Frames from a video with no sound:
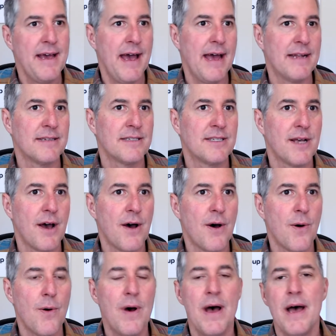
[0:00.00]
And
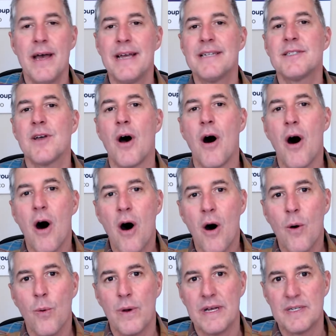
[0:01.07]
so it's
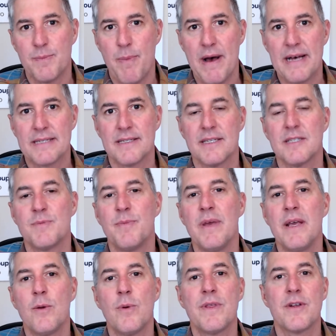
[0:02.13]
always best to
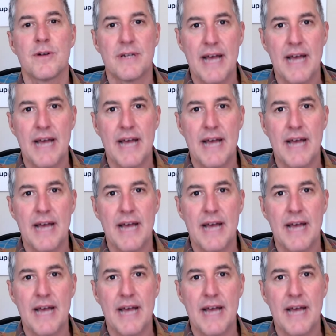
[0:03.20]
speak with your